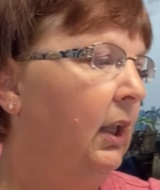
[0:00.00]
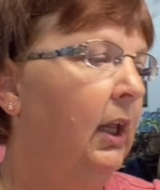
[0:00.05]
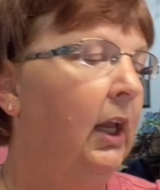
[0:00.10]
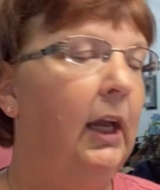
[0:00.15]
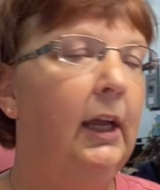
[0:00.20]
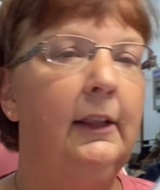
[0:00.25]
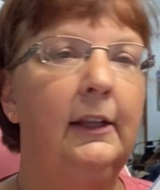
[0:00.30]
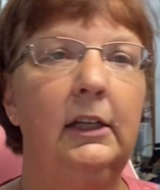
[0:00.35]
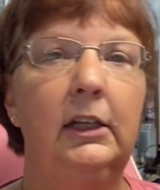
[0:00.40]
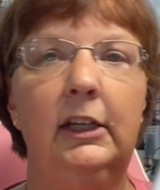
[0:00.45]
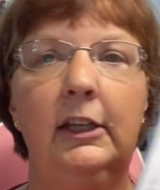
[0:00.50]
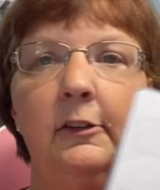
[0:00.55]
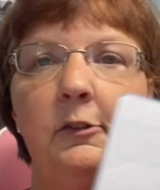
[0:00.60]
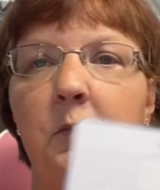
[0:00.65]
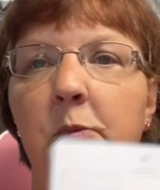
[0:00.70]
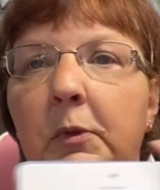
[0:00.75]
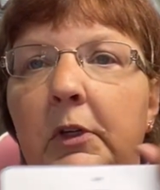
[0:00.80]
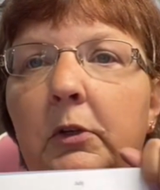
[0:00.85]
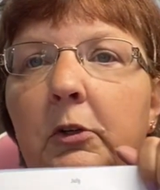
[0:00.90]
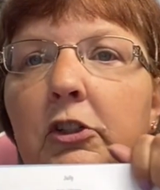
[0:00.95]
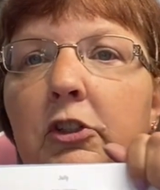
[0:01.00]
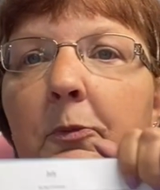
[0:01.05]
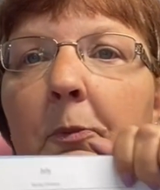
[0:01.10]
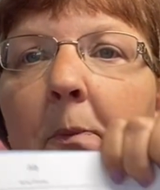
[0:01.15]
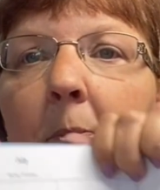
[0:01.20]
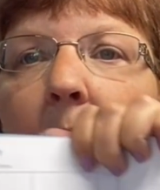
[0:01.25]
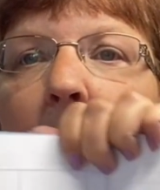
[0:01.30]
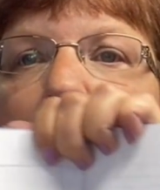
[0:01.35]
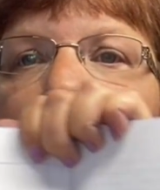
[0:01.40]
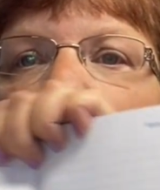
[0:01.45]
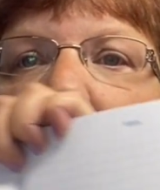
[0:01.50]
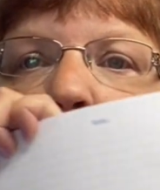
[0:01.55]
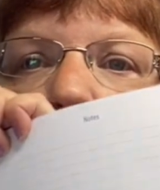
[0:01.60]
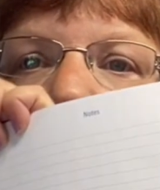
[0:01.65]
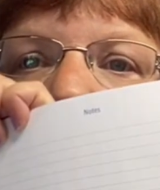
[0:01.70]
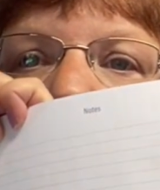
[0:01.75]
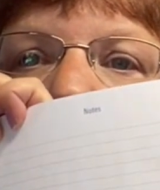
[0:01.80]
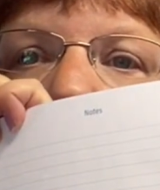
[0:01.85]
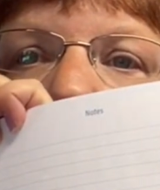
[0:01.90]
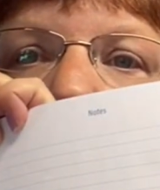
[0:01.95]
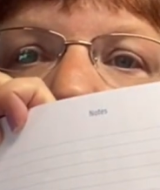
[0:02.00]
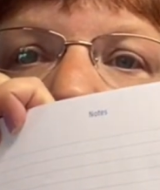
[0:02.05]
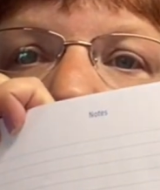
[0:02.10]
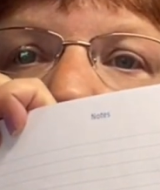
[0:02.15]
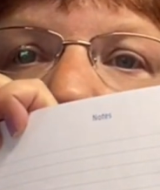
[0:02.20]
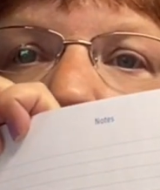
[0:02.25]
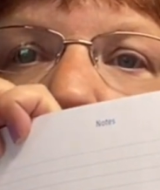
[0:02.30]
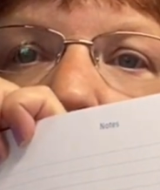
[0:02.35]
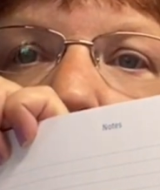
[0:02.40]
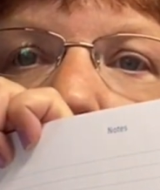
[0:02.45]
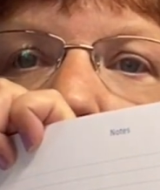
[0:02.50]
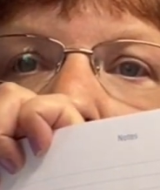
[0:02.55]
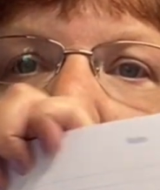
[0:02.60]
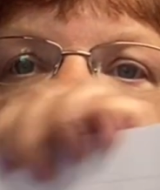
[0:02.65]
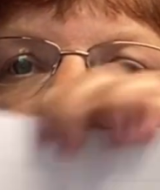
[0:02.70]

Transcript: And then it gives me a place for notes as